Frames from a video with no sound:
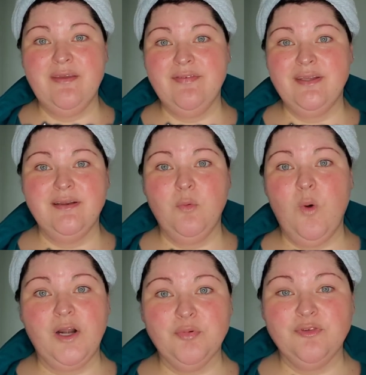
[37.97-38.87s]
even
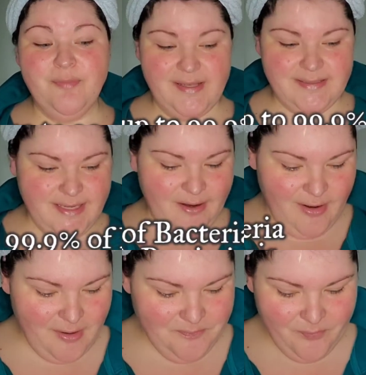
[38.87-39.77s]
waterproof
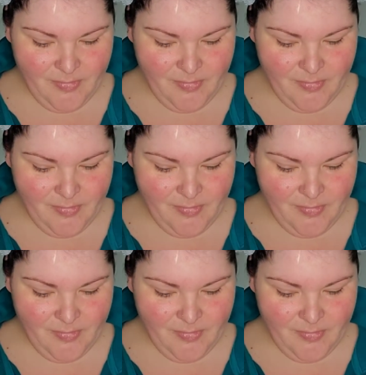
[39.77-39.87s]
mascara.